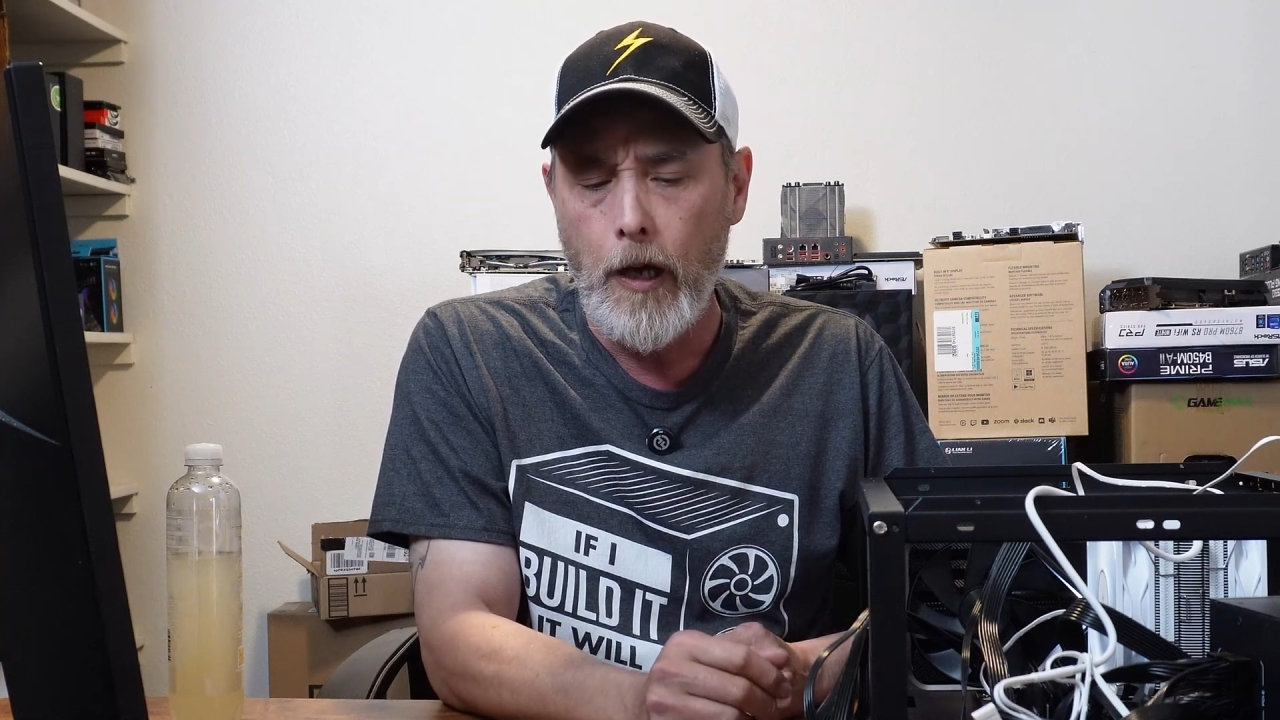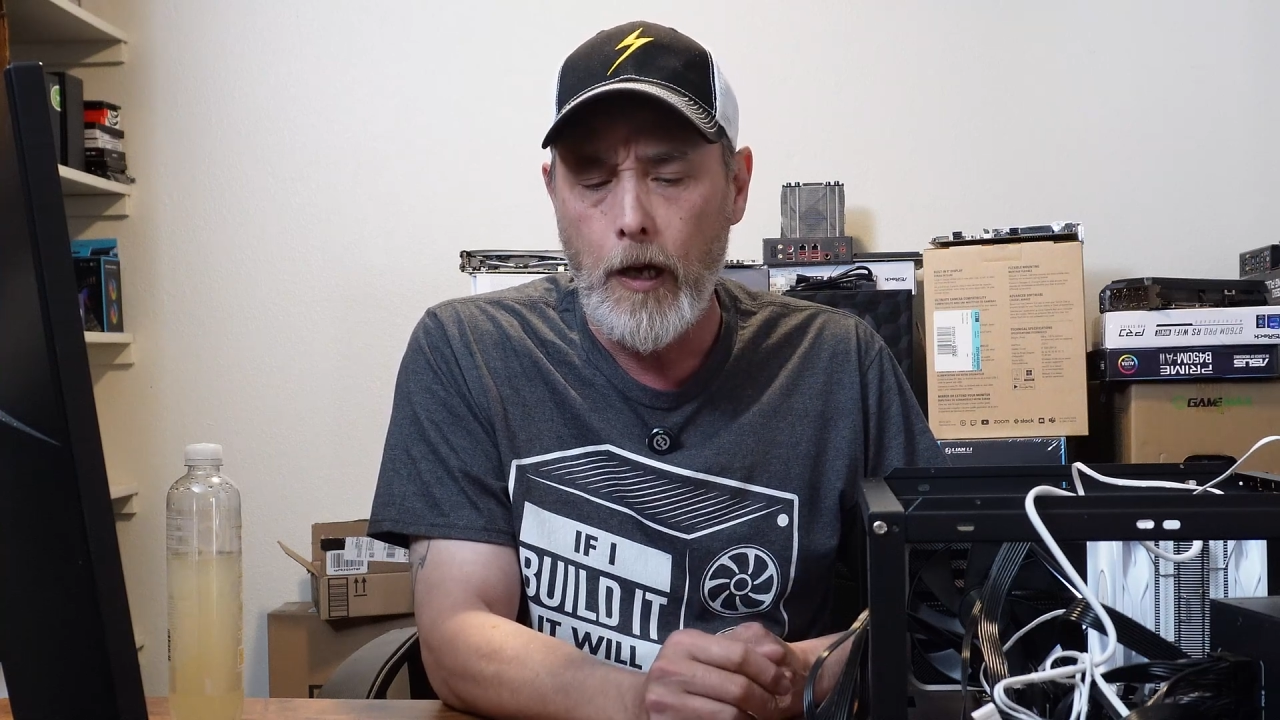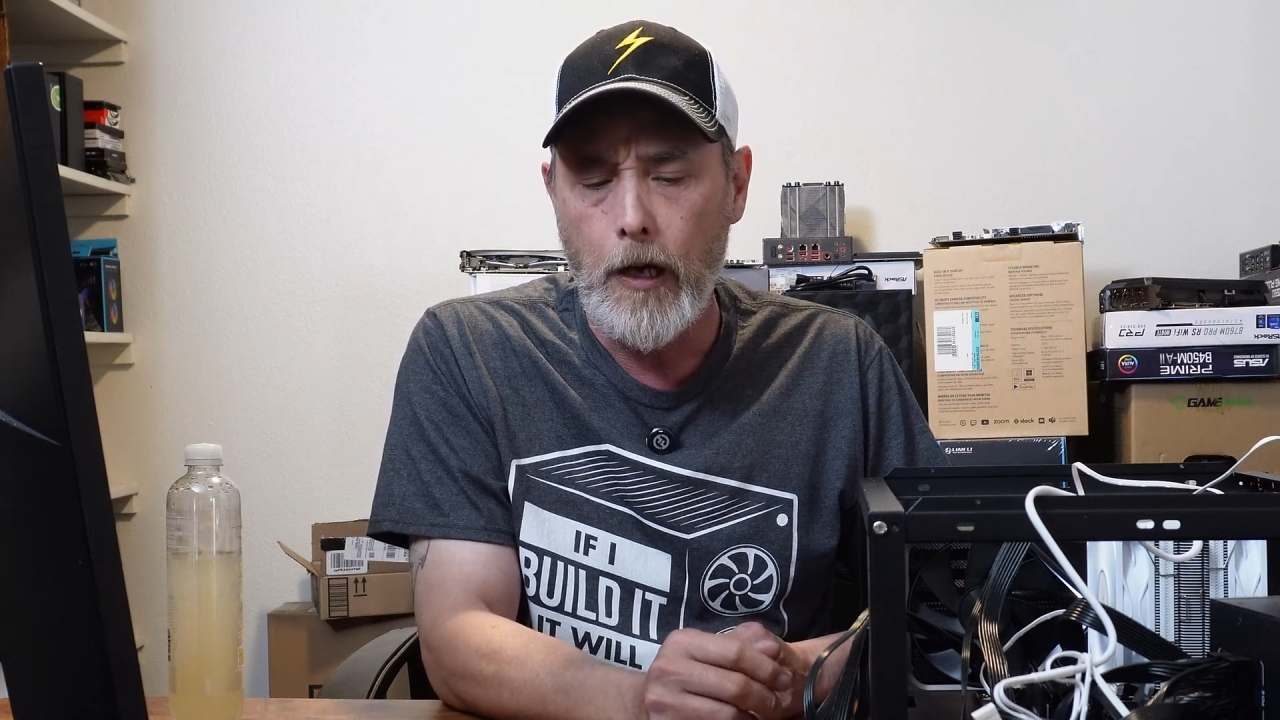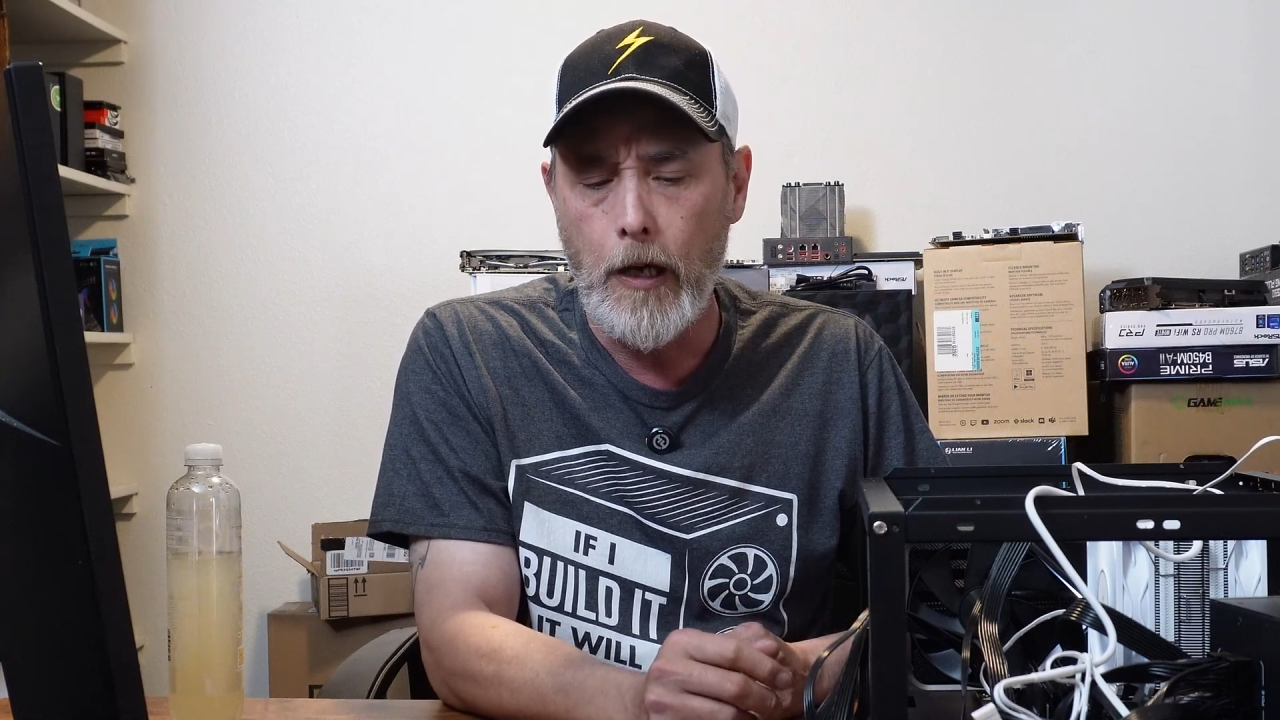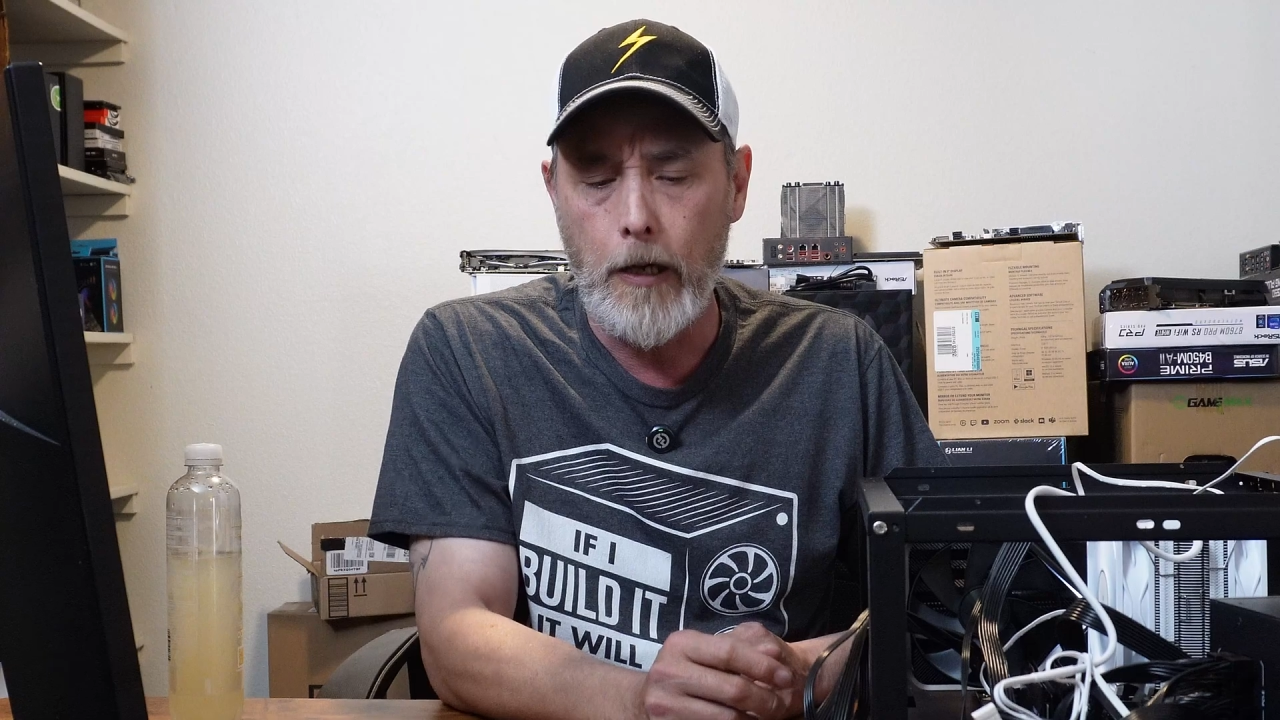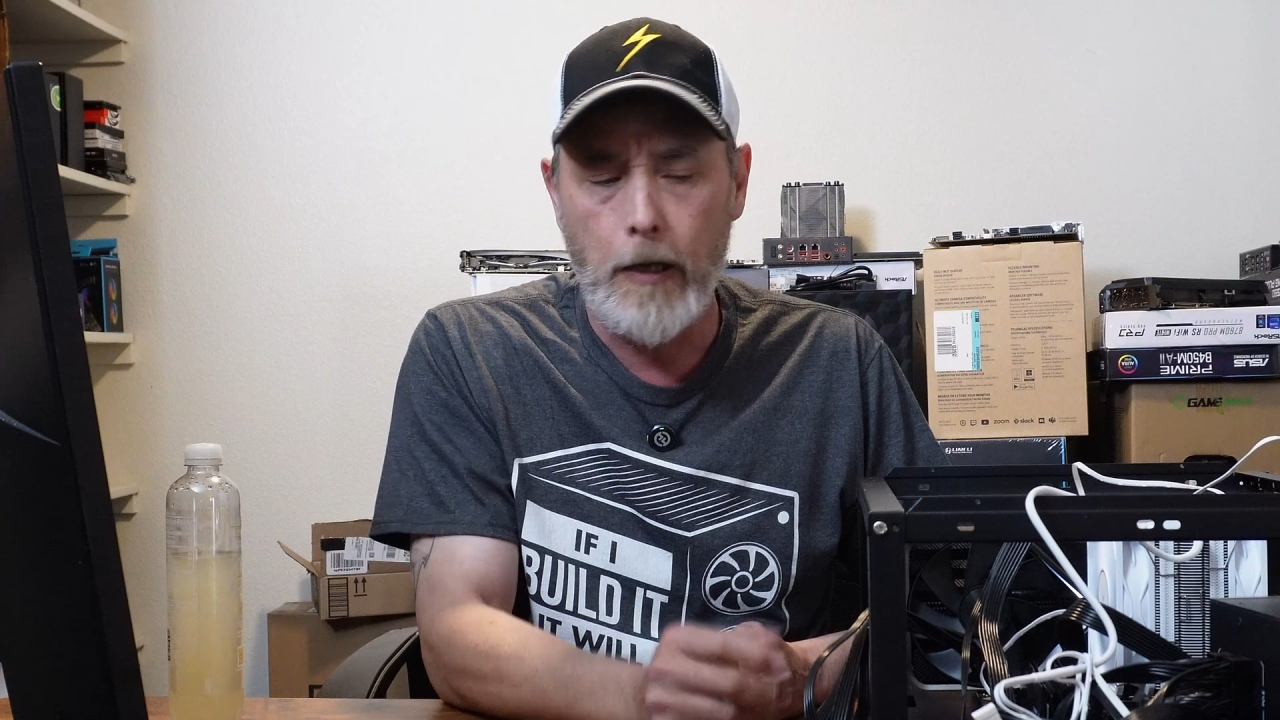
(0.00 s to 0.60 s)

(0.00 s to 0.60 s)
Uh,